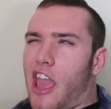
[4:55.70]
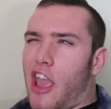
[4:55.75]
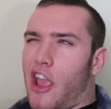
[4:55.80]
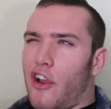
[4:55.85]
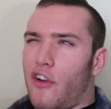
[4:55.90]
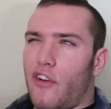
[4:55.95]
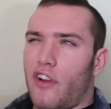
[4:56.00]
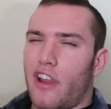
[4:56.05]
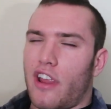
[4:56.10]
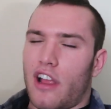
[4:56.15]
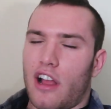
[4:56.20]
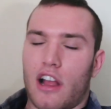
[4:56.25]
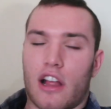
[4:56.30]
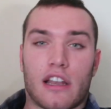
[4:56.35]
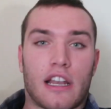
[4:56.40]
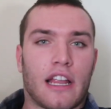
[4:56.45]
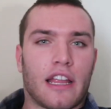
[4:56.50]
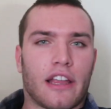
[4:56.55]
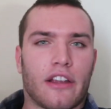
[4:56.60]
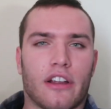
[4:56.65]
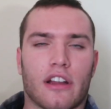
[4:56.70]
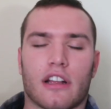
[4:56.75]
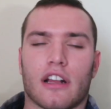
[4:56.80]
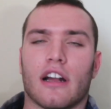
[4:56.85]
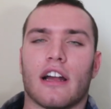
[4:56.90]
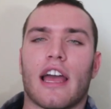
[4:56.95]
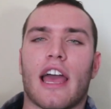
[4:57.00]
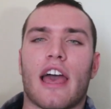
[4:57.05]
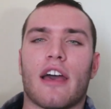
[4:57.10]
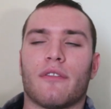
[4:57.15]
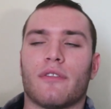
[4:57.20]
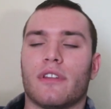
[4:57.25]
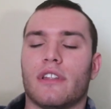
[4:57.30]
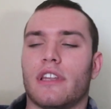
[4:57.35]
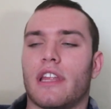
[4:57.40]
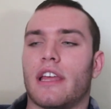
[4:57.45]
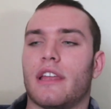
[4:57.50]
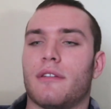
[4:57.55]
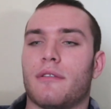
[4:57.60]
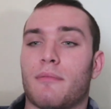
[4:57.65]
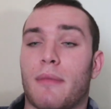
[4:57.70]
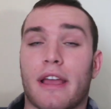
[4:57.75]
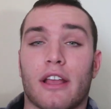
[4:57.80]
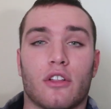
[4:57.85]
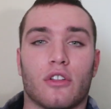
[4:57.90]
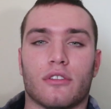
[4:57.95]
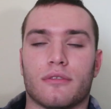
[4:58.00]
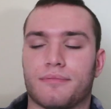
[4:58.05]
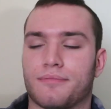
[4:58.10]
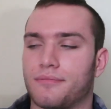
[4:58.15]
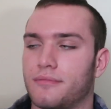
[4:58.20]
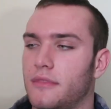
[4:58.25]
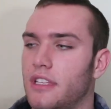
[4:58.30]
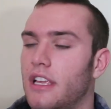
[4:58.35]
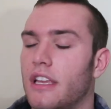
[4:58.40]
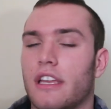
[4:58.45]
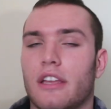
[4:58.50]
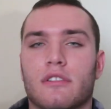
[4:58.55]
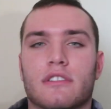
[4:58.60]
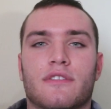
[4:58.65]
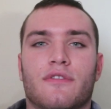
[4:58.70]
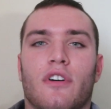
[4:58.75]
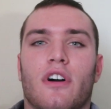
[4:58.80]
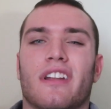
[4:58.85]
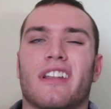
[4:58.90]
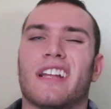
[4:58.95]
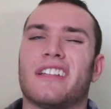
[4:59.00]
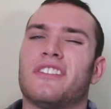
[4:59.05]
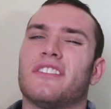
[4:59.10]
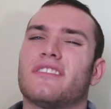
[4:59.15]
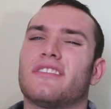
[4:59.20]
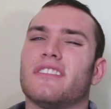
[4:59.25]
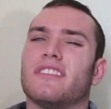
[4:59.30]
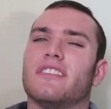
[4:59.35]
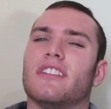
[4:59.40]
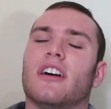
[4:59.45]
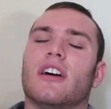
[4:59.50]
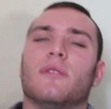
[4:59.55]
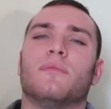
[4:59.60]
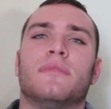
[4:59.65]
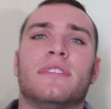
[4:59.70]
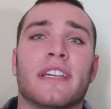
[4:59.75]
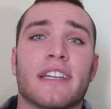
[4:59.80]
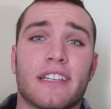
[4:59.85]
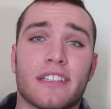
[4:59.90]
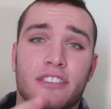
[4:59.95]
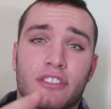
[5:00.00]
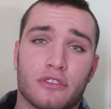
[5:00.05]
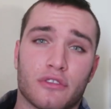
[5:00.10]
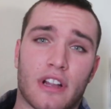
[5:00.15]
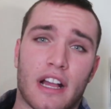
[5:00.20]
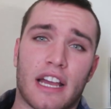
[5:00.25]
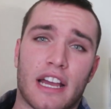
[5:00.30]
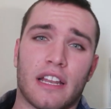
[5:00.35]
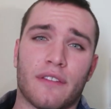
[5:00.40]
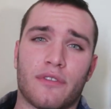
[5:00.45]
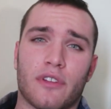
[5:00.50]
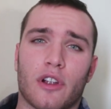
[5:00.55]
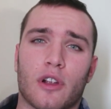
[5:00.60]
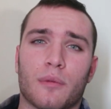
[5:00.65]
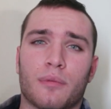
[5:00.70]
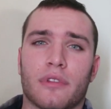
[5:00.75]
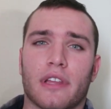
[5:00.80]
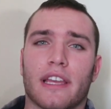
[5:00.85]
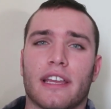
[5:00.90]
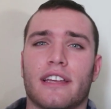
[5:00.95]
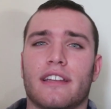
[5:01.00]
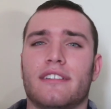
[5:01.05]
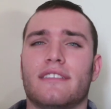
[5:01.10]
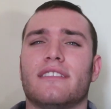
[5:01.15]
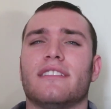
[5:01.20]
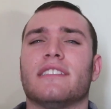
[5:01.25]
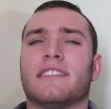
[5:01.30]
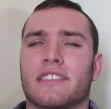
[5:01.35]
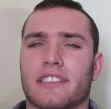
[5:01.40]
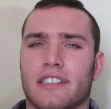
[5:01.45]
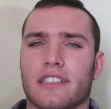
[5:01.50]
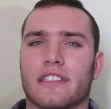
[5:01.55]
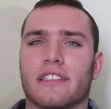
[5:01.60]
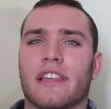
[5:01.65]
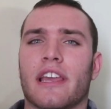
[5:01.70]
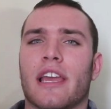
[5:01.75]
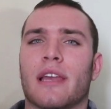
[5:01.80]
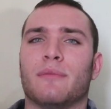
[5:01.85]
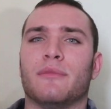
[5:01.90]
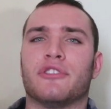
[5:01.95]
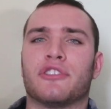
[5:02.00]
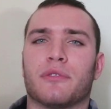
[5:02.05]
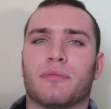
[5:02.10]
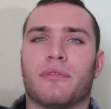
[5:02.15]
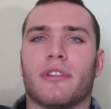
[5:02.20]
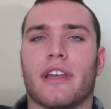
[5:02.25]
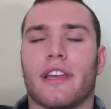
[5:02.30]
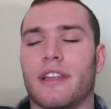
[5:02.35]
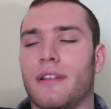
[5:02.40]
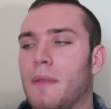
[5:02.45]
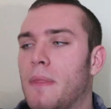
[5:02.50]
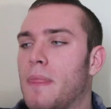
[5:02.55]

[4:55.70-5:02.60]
Eric, not Eric, Evan, and Michael. It was fun. I took the dub. Ticket to Ride, if you ever play it, it's a good game. You should play